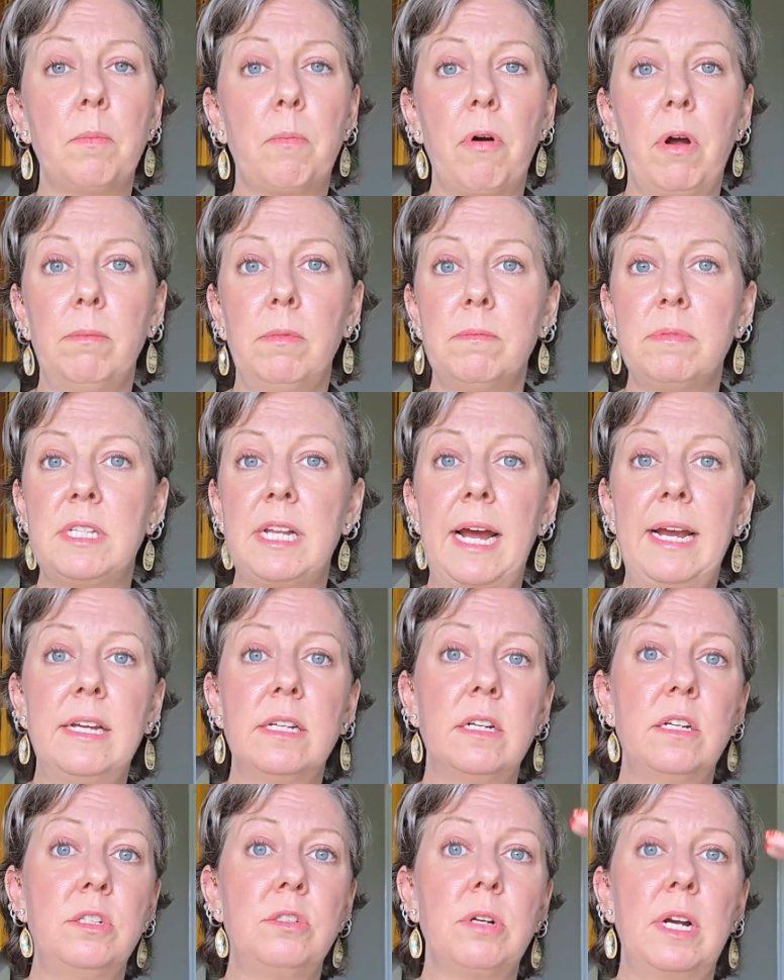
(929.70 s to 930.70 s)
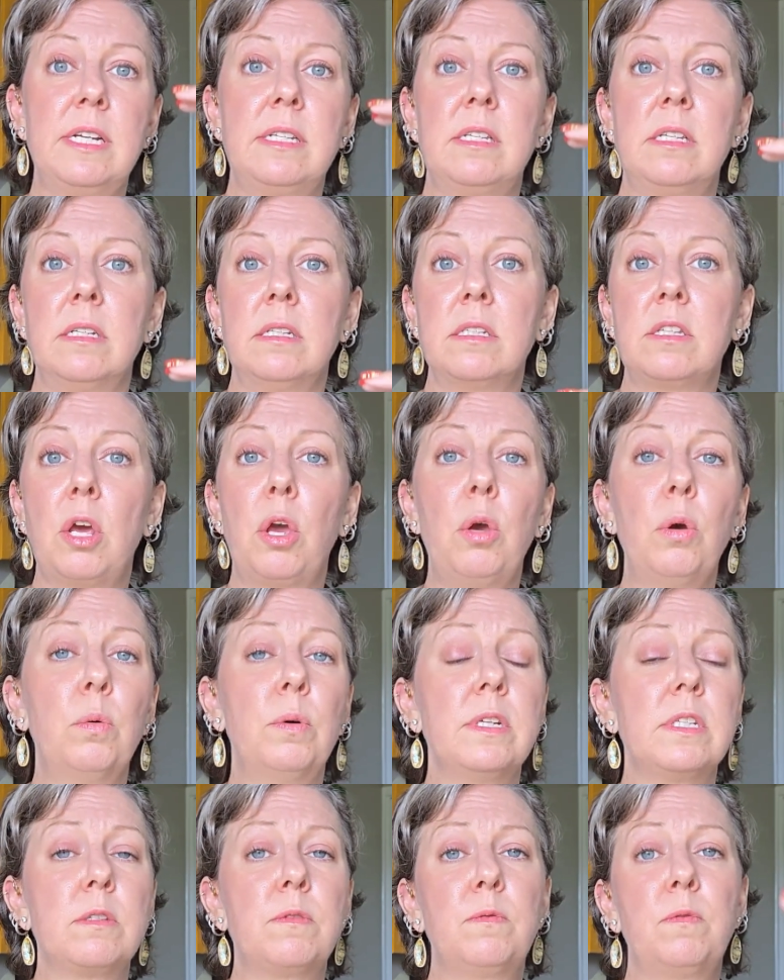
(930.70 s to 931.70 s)
problem state it addresses, who
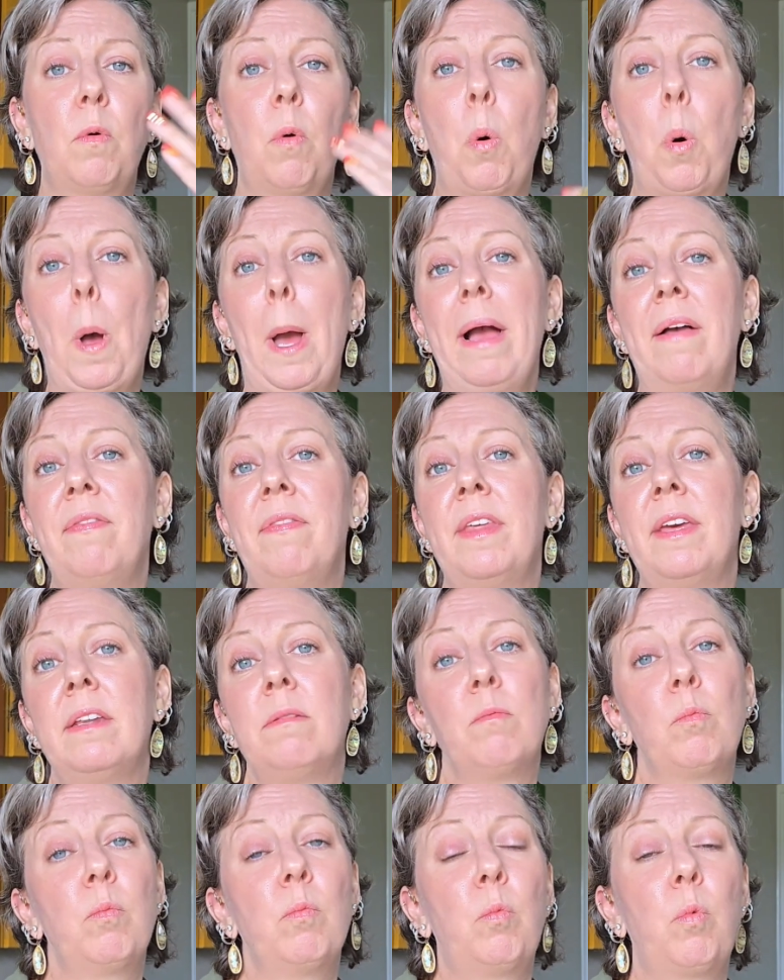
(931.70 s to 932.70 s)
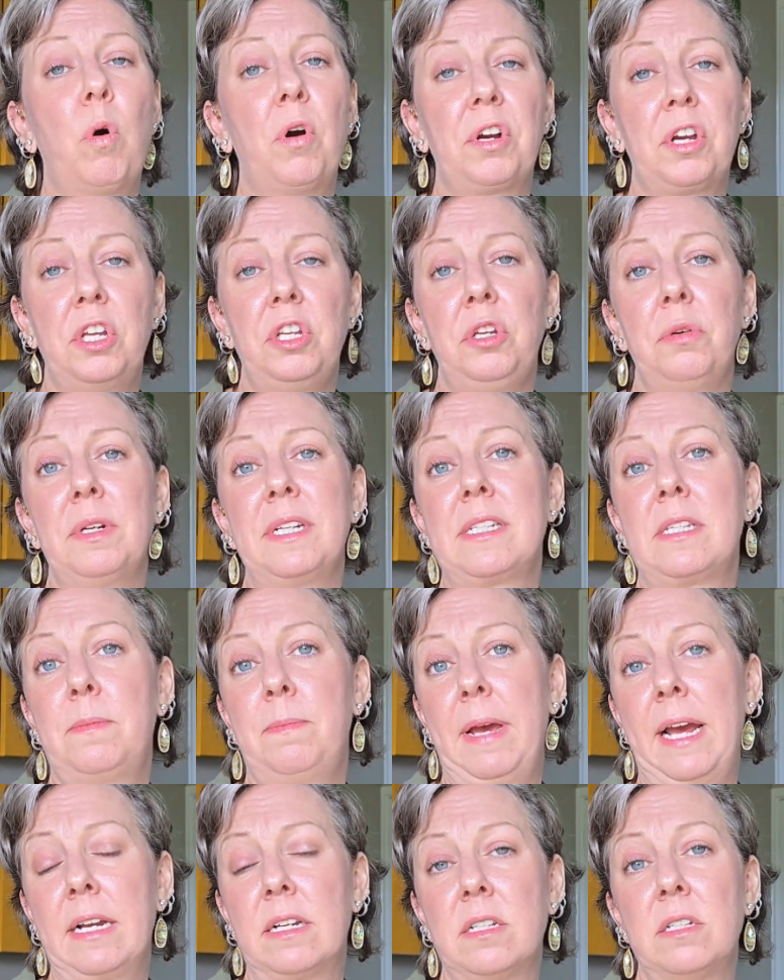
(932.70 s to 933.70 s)
it's for, and then what can you
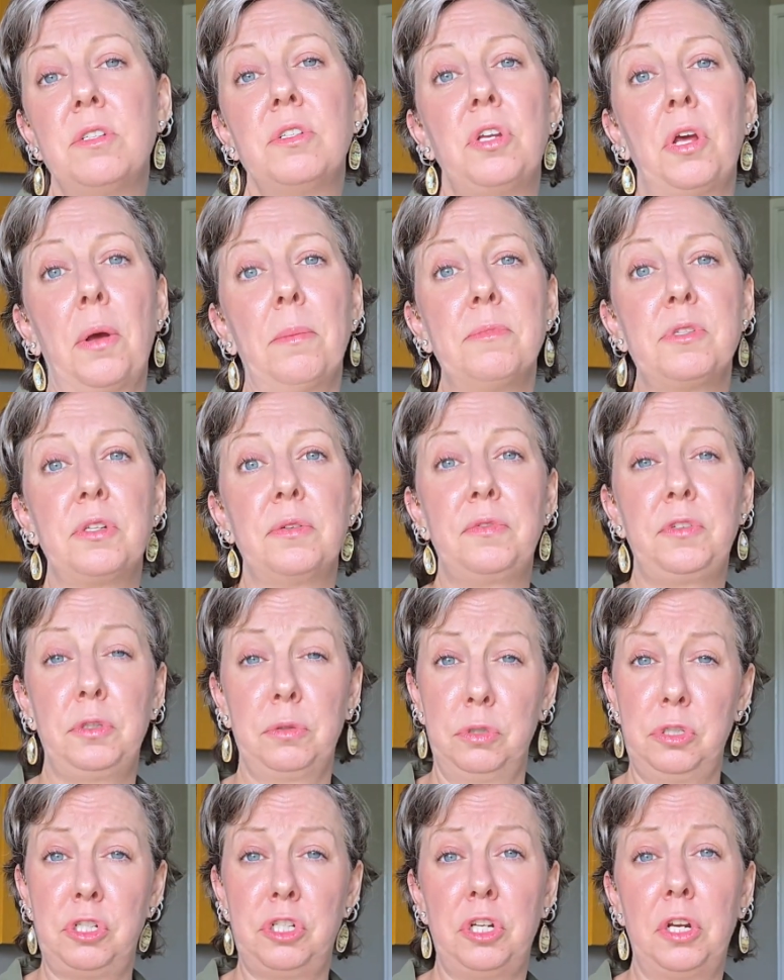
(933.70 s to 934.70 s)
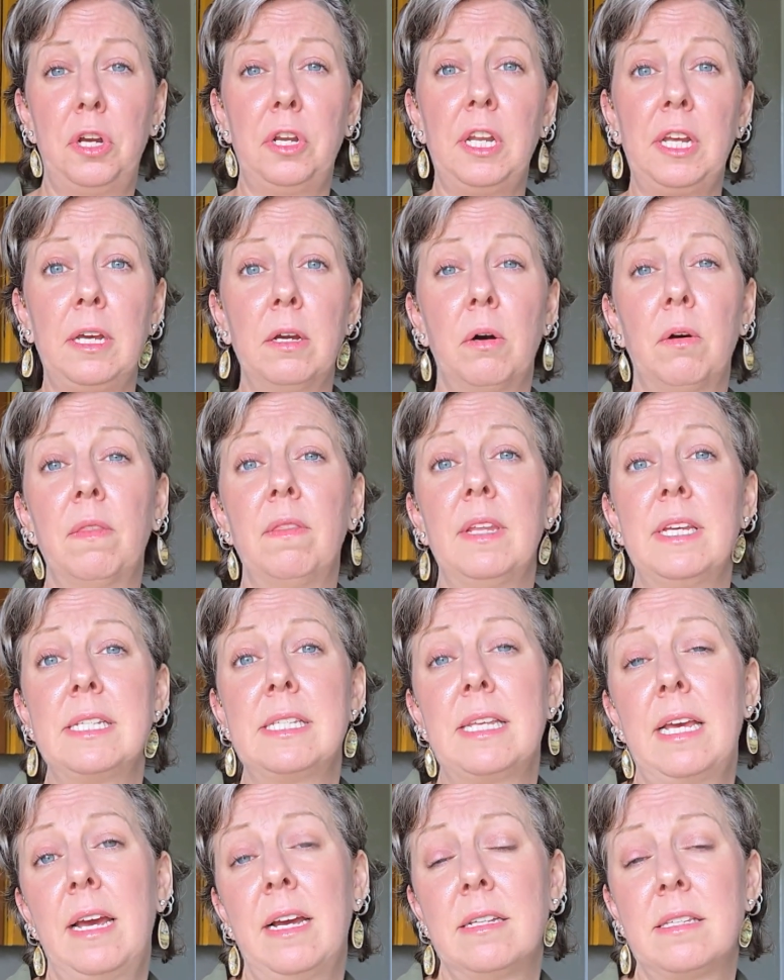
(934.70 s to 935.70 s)
expect in terms of your journey on
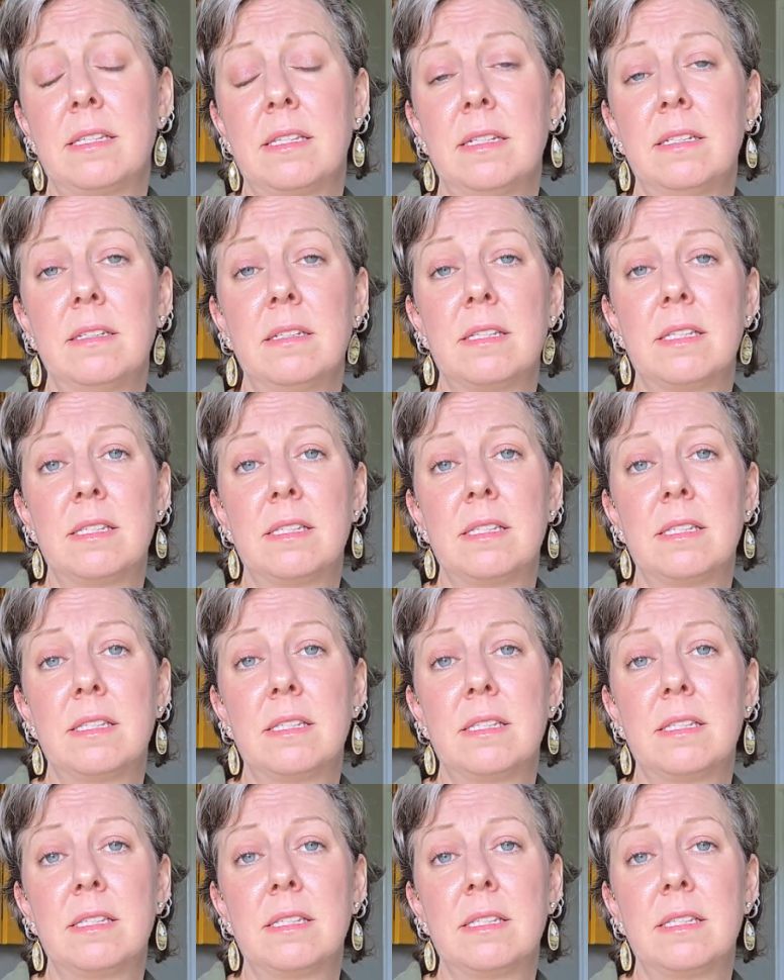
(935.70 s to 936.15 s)
this essence.